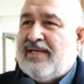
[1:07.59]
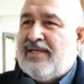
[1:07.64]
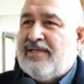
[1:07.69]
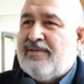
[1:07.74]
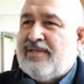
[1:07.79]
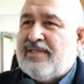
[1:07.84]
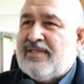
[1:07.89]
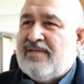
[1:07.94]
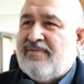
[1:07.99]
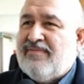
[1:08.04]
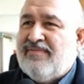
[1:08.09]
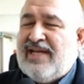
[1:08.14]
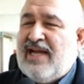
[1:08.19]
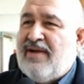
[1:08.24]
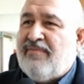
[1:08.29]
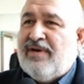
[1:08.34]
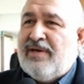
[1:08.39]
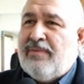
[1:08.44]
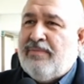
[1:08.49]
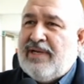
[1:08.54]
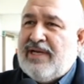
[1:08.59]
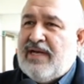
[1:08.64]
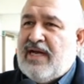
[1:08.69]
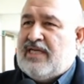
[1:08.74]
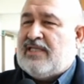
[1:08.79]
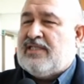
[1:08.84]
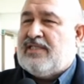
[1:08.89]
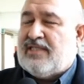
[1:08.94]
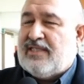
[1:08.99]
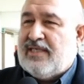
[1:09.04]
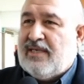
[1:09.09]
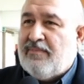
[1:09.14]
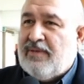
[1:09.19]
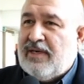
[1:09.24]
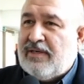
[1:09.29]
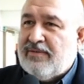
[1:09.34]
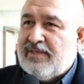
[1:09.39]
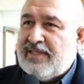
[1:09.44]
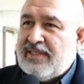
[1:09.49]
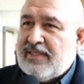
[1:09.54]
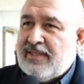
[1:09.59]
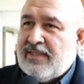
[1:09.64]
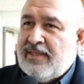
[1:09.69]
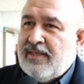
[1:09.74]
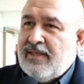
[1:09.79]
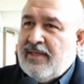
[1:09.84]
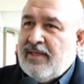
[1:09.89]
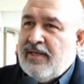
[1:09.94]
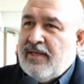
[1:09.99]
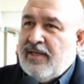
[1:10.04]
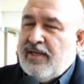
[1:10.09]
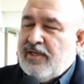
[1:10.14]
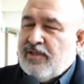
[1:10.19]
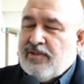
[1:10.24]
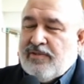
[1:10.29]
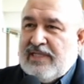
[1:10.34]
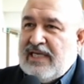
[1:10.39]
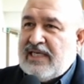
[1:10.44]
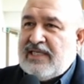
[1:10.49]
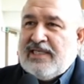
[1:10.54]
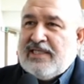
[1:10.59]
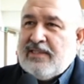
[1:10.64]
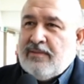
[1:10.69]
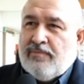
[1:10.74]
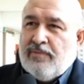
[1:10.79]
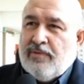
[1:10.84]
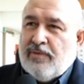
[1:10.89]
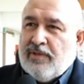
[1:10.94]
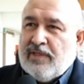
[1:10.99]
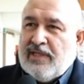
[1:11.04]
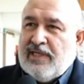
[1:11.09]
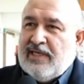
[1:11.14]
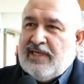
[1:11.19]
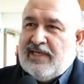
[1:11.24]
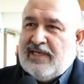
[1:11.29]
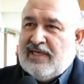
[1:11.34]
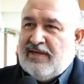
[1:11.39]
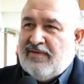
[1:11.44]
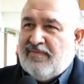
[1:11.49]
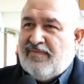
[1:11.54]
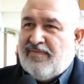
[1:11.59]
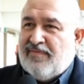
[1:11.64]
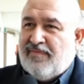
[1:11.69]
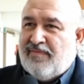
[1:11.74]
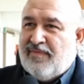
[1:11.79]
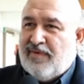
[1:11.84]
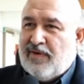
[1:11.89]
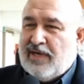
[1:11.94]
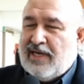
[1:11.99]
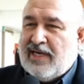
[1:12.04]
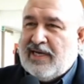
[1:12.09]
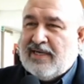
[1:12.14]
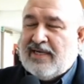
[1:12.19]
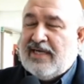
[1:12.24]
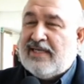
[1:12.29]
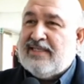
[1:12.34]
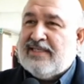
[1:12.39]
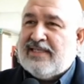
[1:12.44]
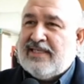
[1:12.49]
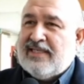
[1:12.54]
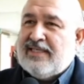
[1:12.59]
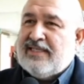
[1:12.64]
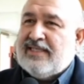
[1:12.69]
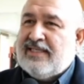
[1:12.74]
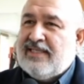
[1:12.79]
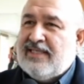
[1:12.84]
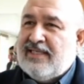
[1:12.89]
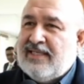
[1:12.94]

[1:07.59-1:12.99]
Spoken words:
You know, so we haven't been asked about it. So that is more than enough for our concerns.